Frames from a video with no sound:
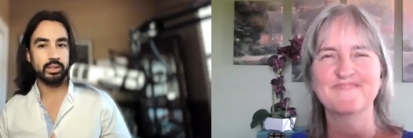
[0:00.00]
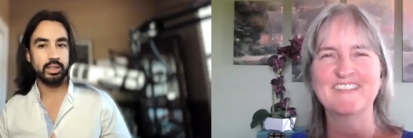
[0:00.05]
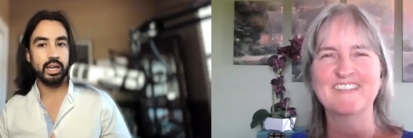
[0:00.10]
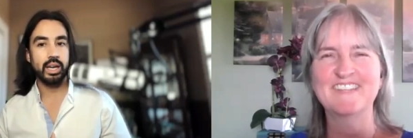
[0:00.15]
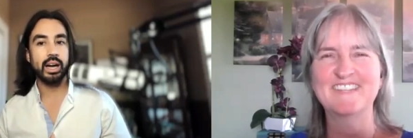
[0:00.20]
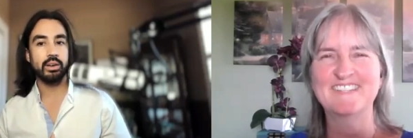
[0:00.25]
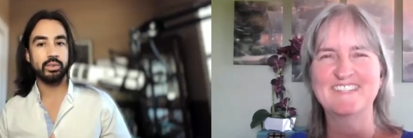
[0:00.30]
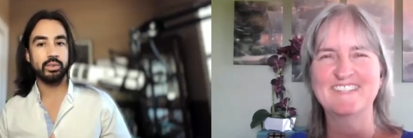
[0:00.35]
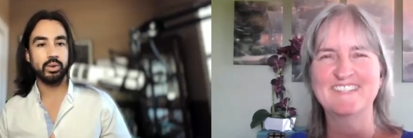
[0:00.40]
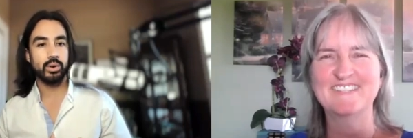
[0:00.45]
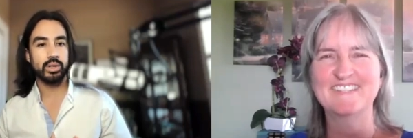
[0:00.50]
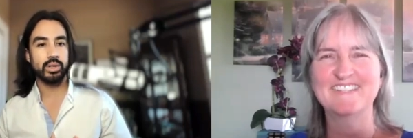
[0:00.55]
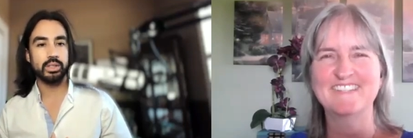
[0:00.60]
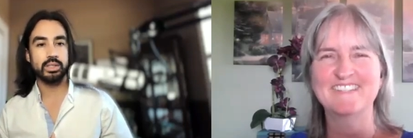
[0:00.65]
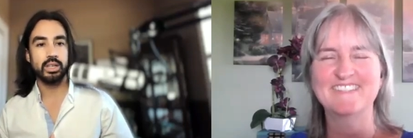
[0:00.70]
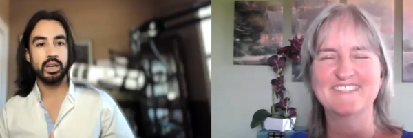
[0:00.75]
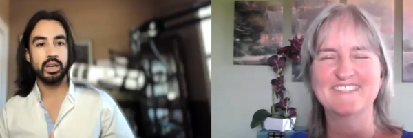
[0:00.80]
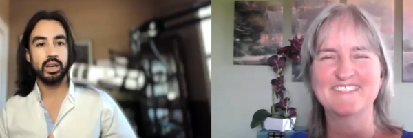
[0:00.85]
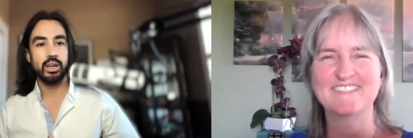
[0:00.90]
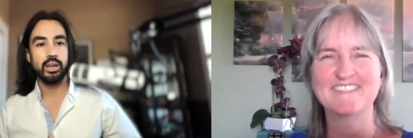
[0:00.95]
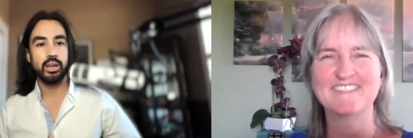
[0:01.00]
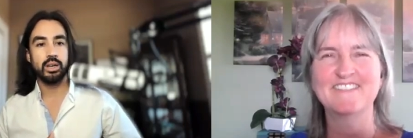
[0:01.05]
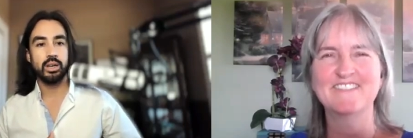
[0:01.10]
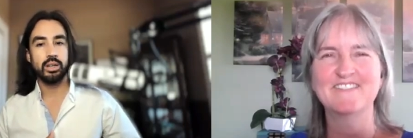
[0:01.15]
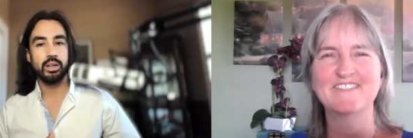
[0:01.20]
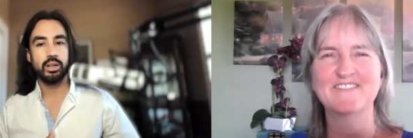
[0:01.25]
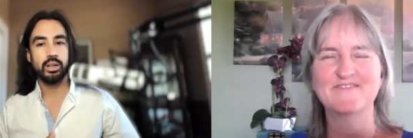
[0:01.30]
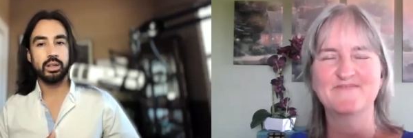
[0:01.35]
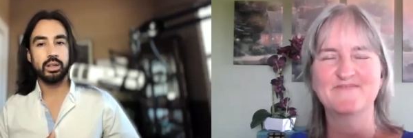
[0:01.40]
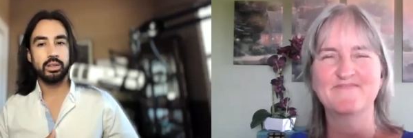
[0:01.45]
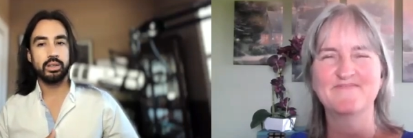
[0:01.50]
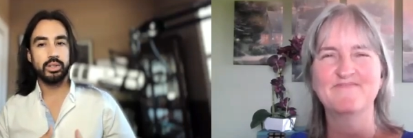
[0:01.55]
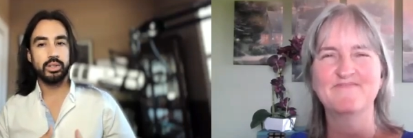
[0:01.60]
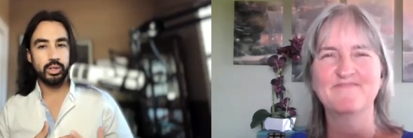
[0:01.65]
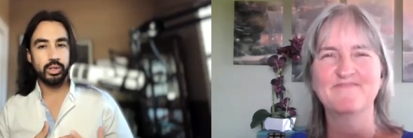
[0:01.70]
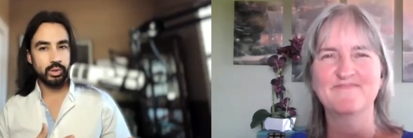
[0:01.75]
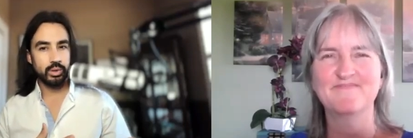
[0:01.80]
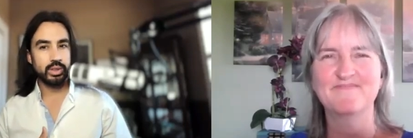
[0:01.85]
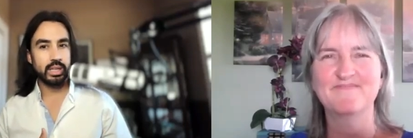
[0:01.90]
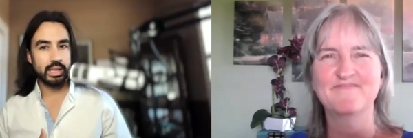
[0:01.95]
Speaker 1: Yeah, of course. Mm-hmm. Do
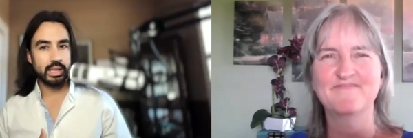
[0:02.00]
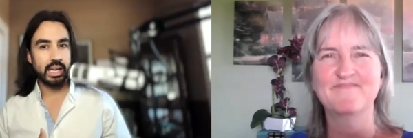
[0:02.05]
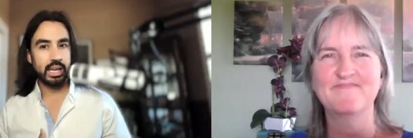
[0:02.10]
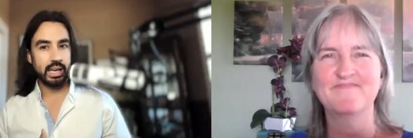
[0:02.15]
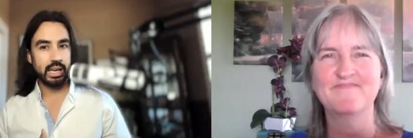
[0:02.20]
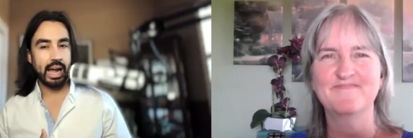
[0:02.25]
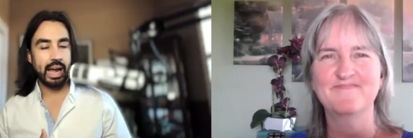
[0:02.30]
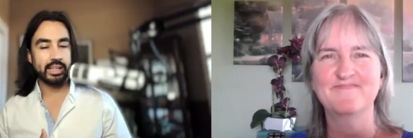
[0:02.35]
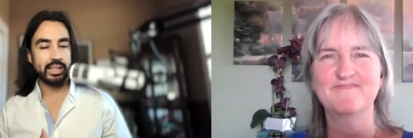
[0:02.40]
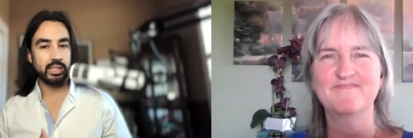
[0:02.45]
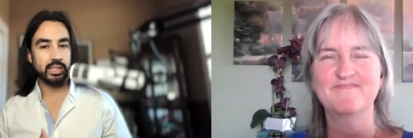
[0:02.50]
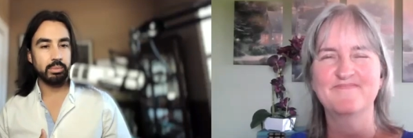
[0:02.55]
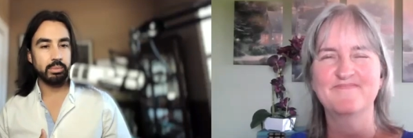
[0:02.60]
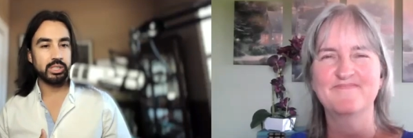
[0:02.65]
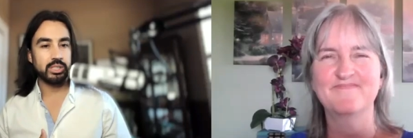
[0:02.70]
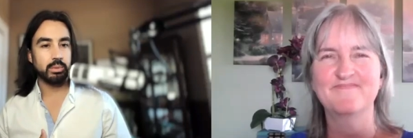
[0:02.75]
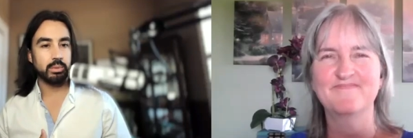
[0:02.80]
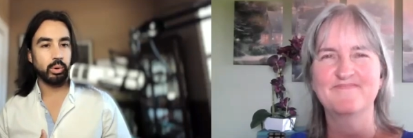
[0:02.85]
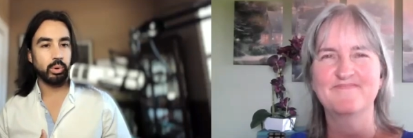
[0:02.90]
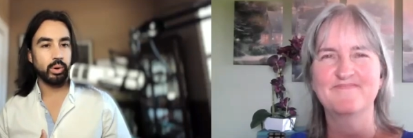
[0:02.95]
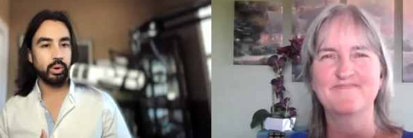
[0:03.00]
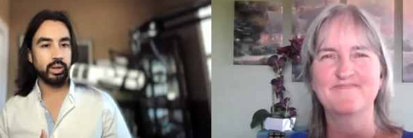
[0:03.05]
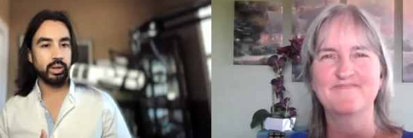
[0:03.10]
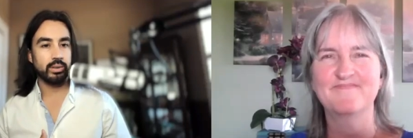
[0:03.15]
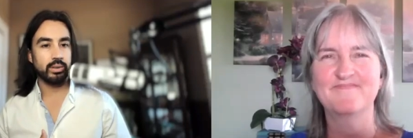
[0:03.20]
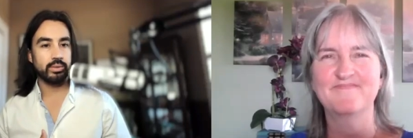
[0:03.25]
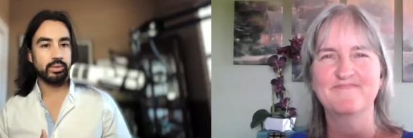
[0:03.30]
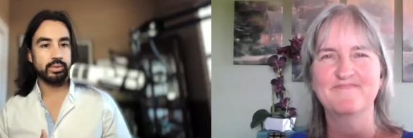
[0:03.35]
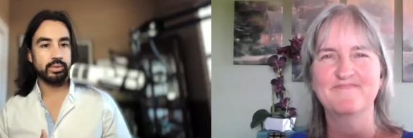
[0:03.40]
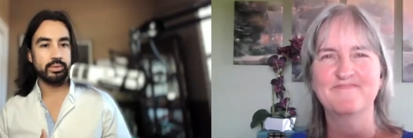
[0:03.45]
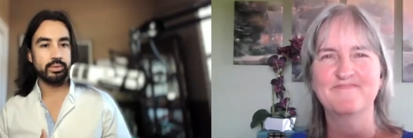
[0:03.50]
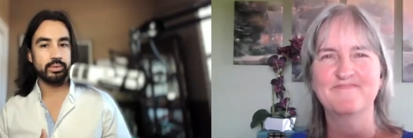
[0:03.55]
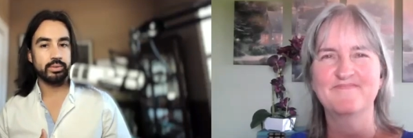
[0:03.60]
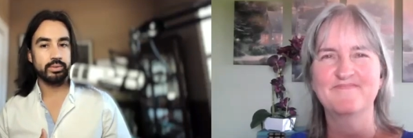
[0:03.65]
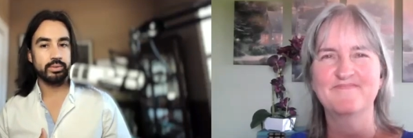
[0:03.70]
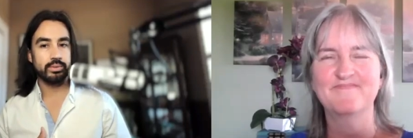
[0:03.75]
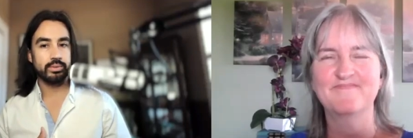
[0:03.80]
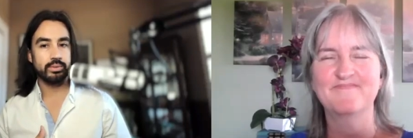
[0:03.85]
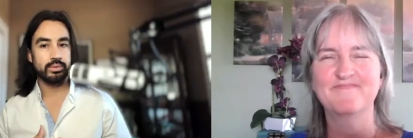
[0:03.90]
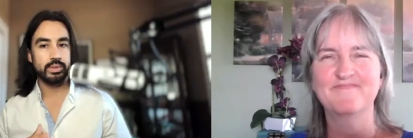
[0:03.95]
you think they can actually be supportive
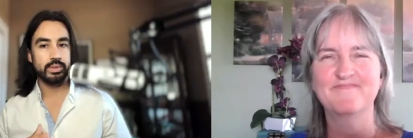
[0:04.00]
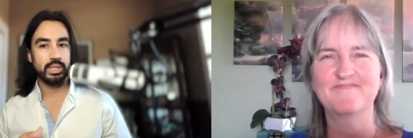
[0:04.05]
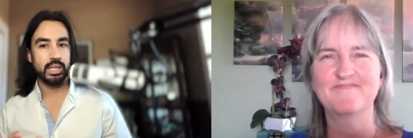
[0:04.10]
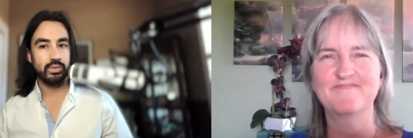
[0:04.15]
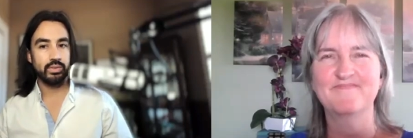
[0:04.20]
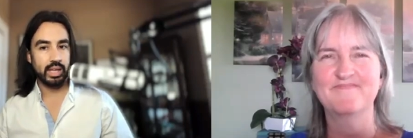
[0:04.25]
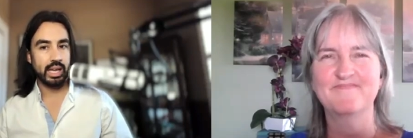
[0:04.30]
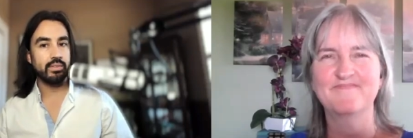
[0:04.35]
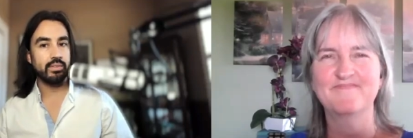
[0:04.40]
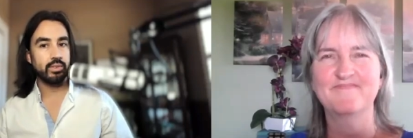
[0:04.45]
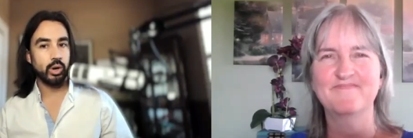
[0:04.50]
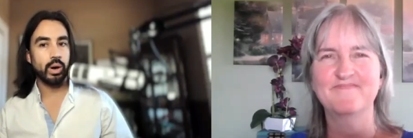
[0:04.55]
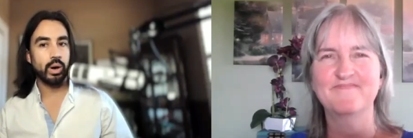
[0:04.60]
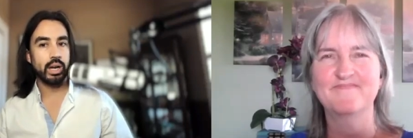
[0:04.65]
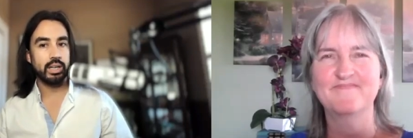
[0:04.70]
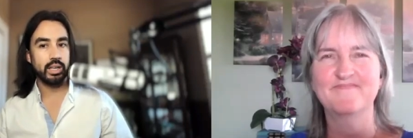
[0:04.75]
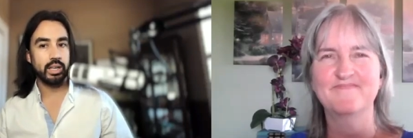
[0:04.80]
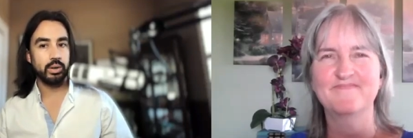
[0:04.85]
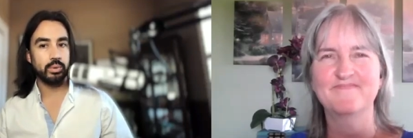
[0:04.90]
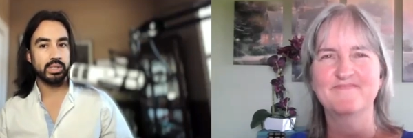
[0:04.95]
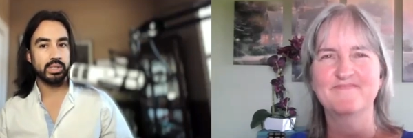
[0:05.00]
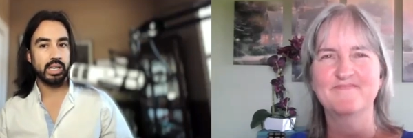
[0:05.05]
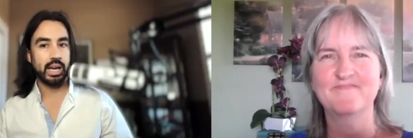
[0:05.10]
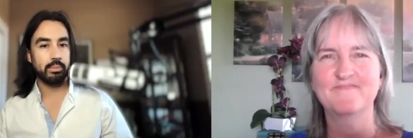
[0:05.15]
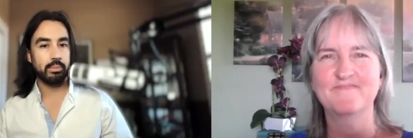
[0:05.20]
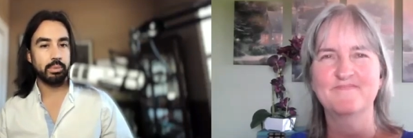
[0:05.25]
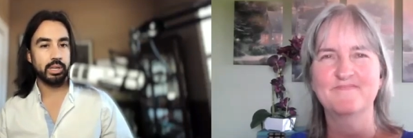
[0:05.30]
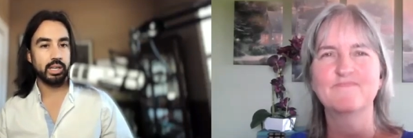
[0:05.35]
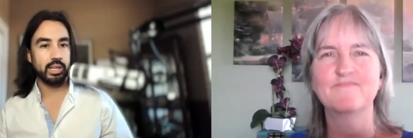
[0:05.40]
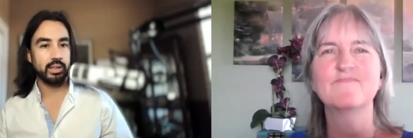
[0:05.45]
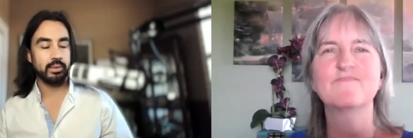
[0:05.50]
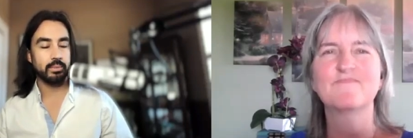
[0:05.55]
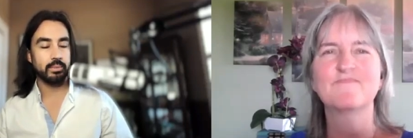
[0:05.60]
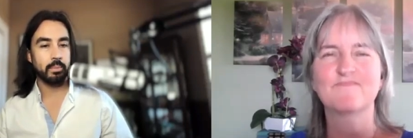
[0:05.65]
if they have no idea what's happening?